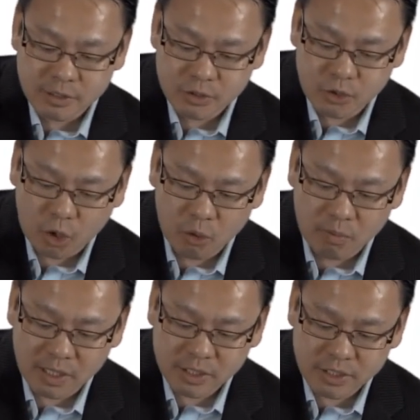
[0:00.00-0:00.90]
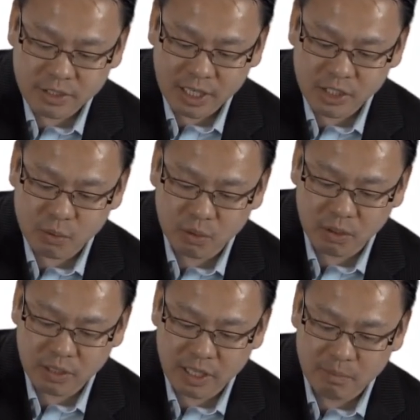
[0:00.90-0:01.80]
so much
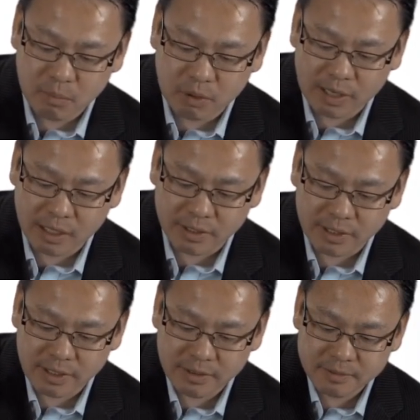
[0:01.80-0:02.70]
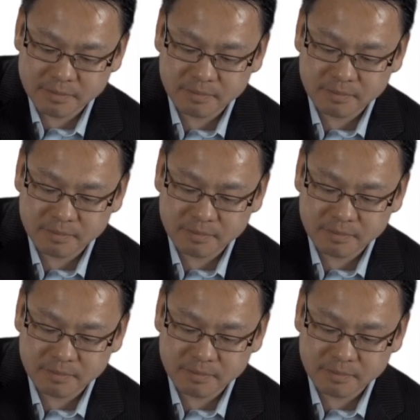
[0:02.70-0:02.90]
sexual immorality,